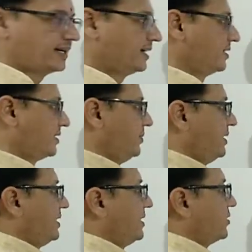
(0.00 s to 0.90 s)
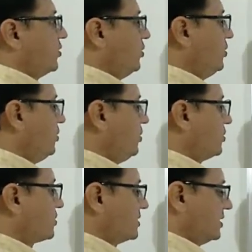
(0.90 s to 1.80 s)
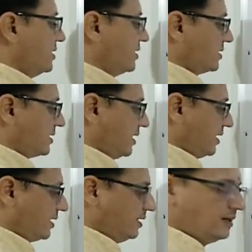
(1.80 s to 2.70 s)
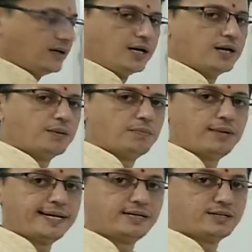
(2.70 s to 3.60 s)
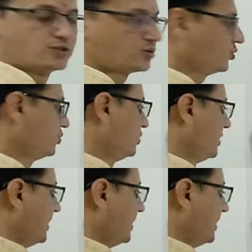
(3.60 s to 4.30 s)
and remaining all oxygens are in -2,